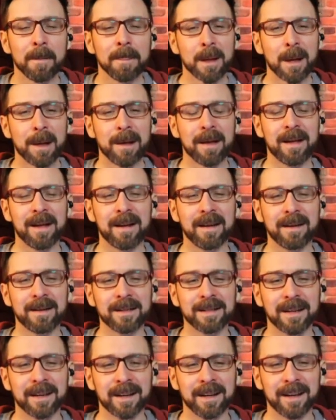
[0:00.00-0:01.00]
and
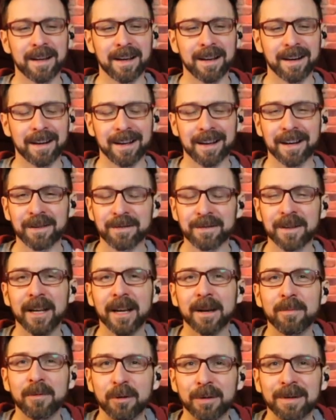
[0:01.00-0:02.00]
I feel like
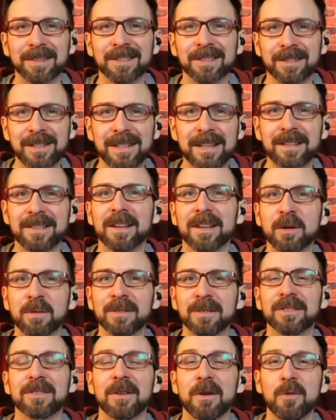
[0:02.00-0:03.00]
I'm going to sneeze out
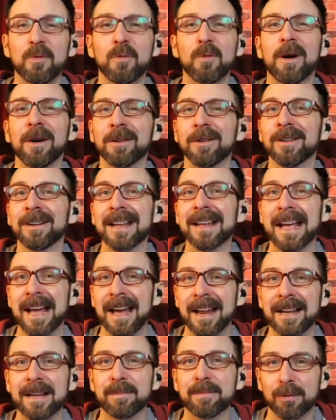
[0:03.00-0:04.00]
salt water at
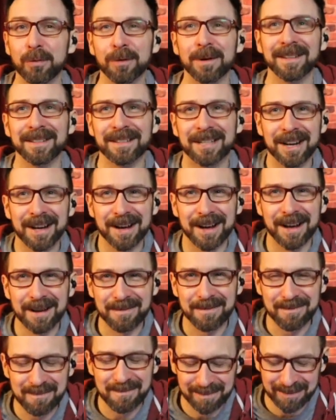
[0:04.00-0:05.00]
any point in
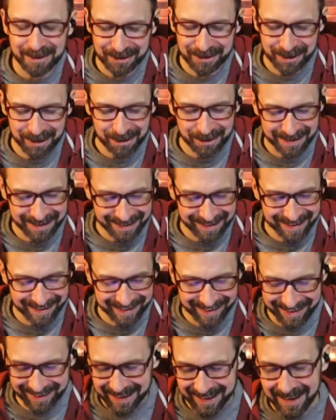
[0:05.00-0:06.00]
time. So
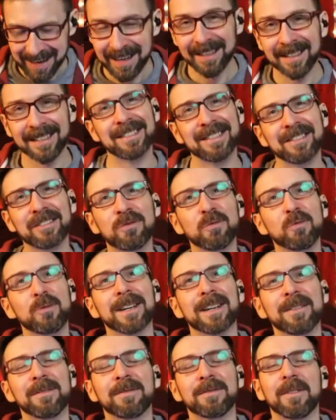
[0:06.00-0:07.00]
this is
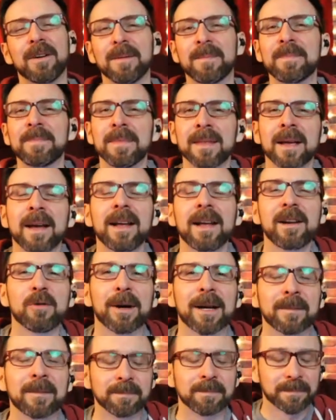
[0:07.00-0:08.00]
wicked fun.
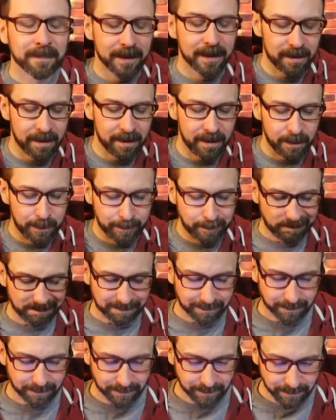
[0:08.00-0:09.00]
Anyway, I've
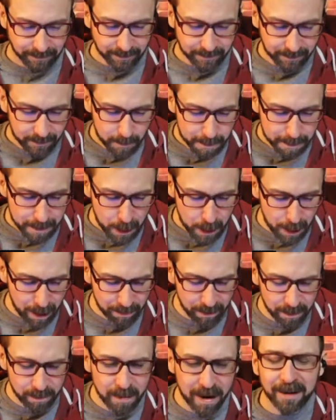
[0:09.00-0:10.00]
been
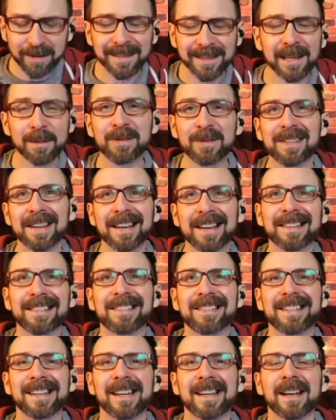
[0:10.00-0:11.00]
mildly obsessed.
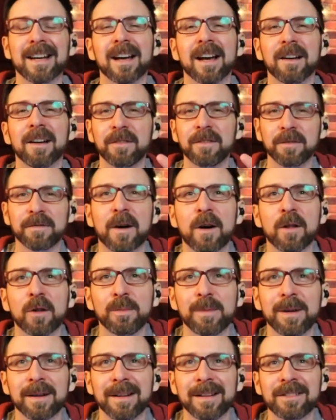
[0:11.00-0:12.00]
If you follow me
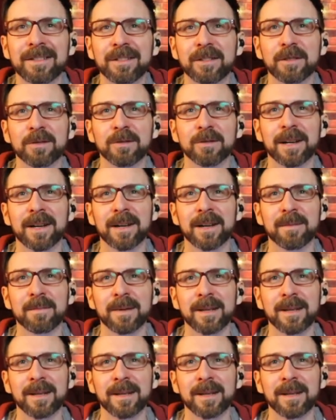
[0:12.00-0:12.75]
on Instagram,